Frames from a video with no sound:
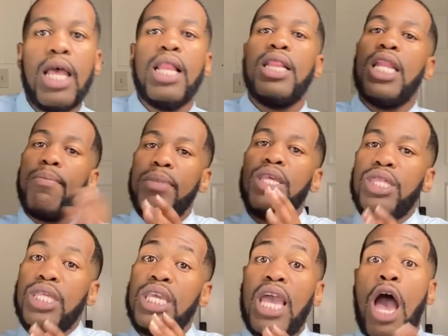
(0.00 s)
Let me
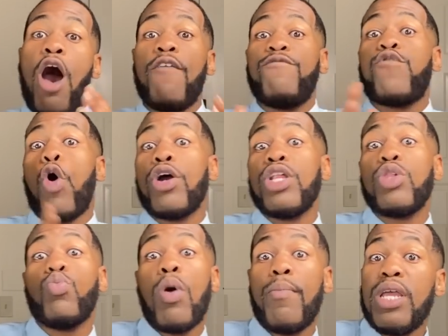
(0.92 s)
see how far this
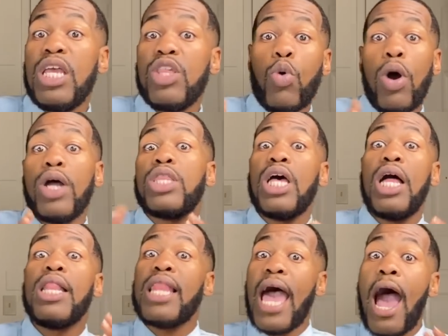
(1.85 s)
woman is going to
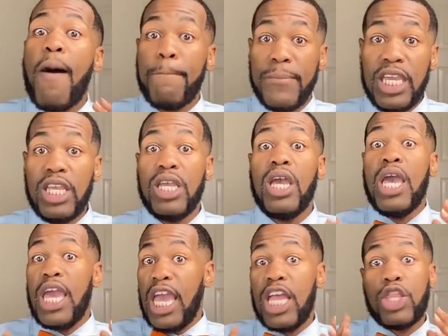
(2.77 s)
allow me
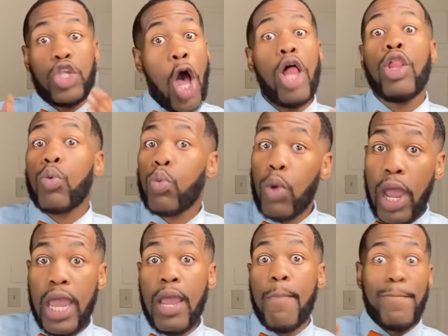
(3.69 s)
and
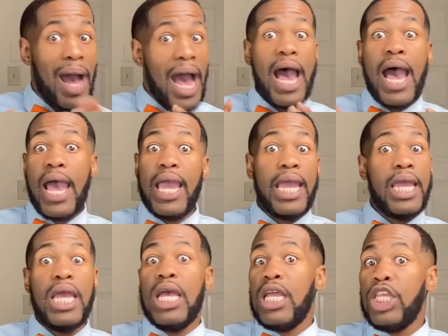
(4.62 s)
tolerate my
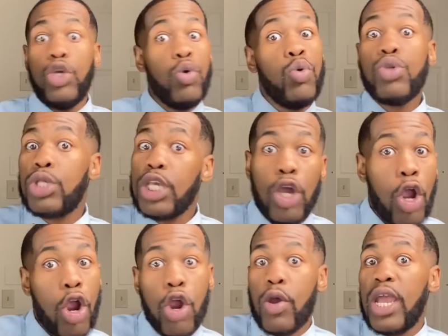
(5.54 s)
using
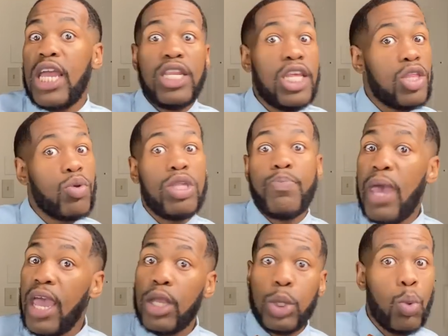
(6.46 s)
her and
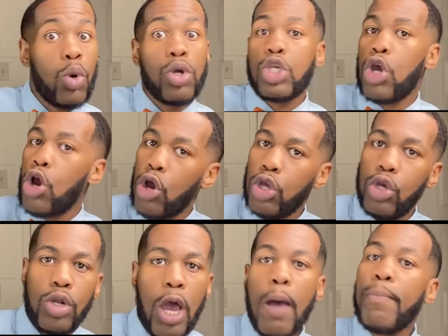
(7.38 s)
disrespect towards her. You
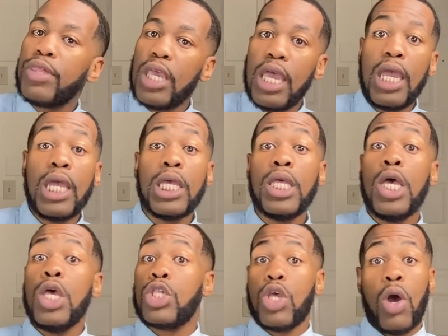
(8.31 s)
know what I'm saying?
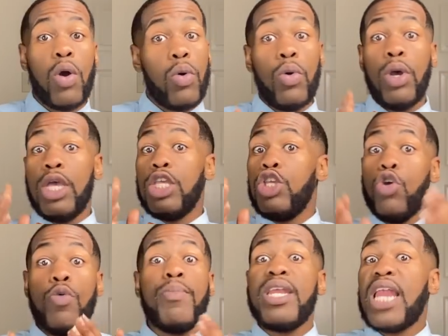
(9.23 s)
So
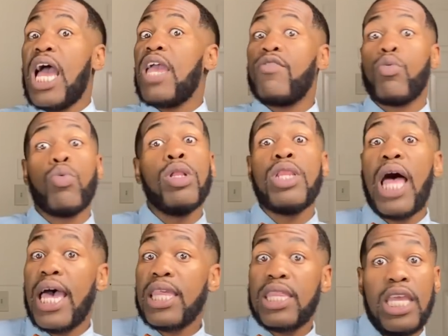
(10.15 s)
you may not even
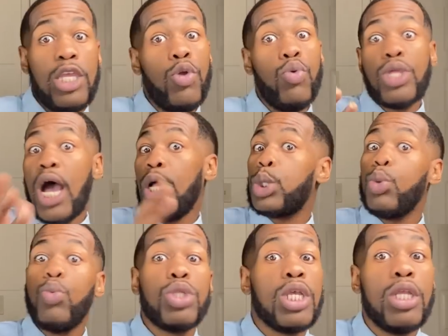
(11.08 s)
realize that you thought you
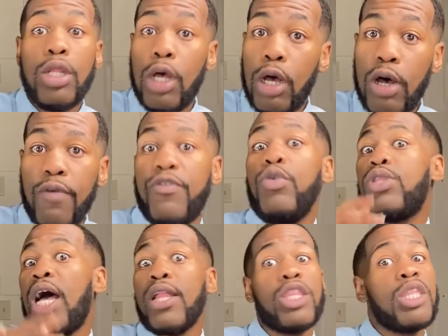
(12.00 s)
was in love. You
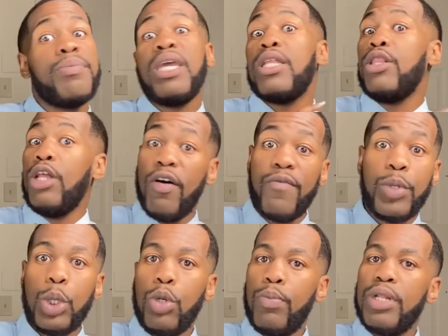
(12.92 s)
thought this man loved
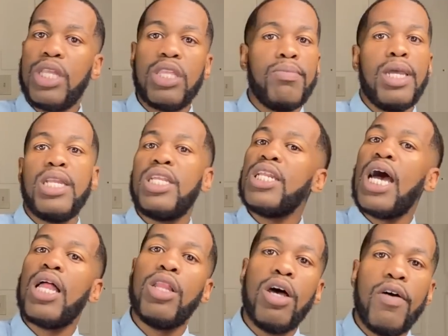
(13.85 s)
you, but this man did
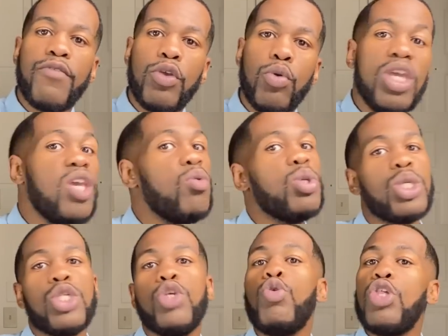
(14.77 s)
not love you. He was
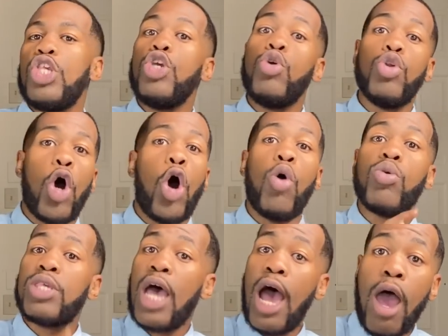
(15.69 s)
just using you the whole
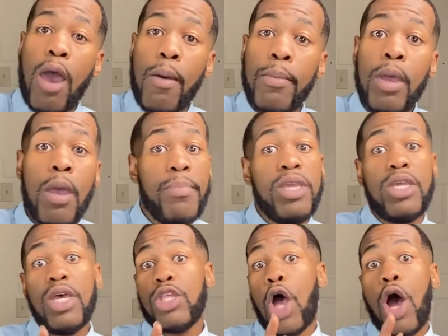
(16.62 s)
time
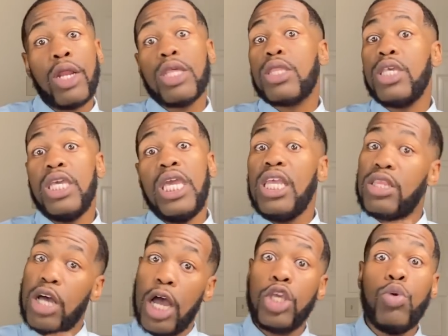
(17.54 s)
because honestly, he
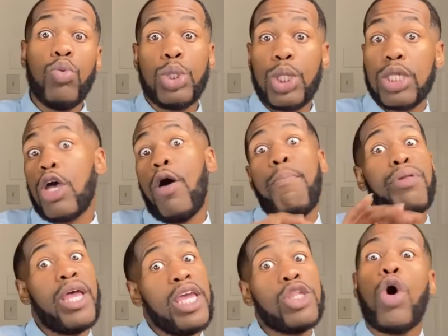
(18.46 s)
thought you was just a
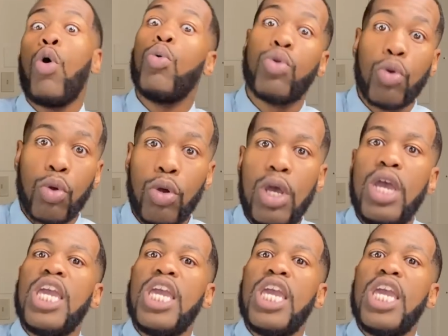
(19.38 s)
placeholder.